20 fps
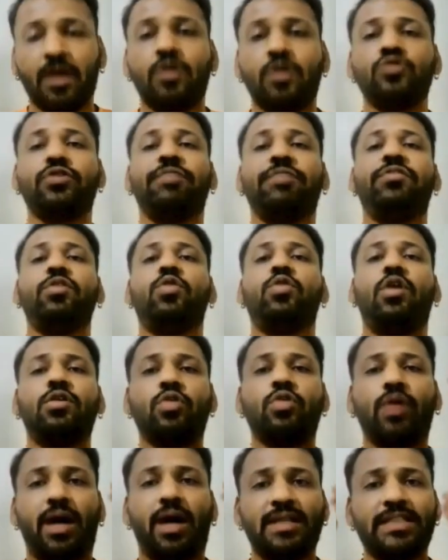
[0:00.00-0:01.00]
So if you want
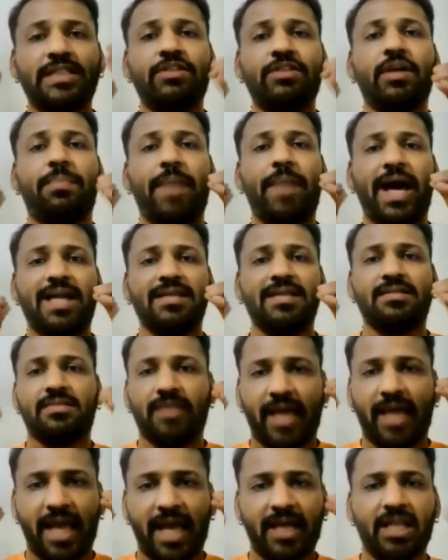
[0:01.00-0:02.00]
to achieve the
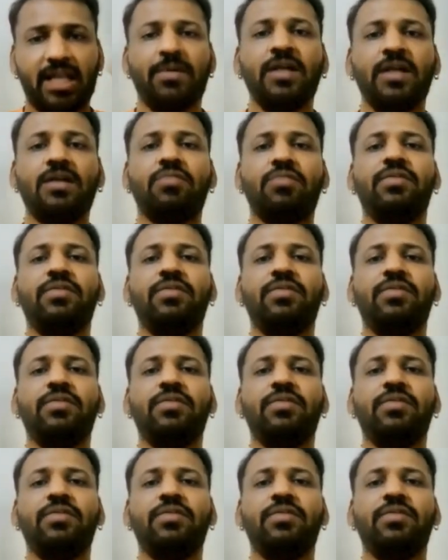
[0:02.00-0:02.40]
Paris Agreement,